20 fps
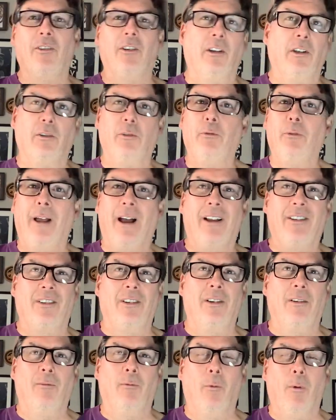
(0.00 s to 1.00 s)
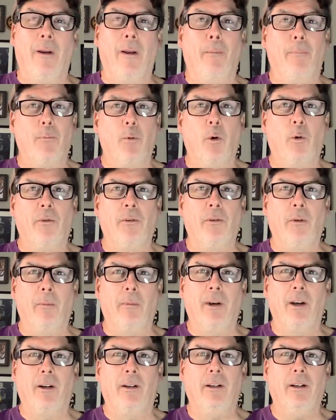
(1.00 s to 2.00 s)
And you guys that live way up north in
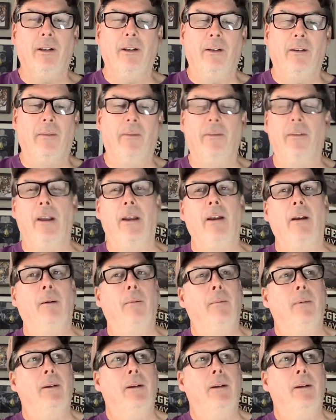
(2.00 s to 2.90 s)
America, damn.